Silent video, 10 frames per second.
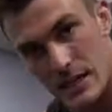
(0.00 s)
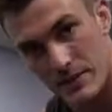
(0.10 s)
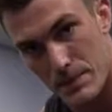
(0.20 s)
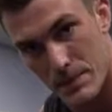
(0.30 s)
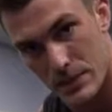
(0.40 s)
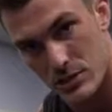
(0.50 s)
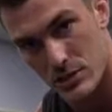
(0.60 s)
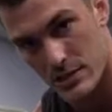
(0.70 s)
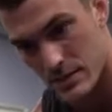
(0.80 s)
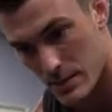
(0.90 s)
of the bench.
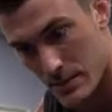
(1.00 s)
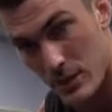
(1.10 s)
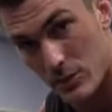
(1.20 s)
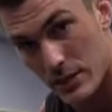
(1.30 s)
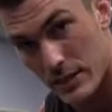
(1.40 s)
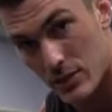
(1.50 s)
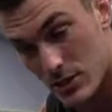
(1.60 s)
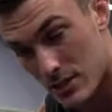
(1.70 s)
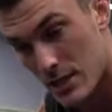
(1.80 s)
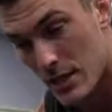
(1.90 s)
And this is gonna be a really
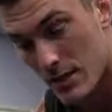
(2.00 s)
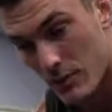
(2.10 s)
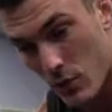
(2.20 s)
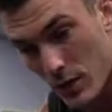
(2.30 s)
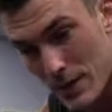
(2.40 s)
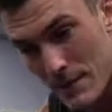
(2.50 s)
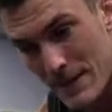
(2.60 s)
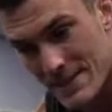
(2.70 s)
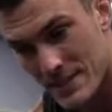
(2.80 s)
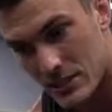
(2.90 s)
good for
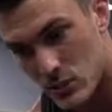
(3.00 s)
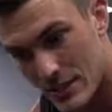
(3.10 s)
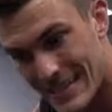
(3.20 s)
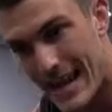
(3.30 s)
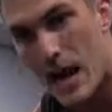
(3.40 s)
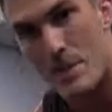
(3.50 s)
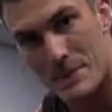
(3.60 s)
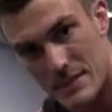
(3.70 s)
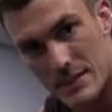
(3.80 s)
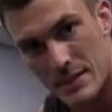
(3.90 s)
basically doing the
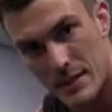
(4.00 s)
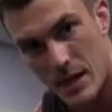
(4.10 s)
opposite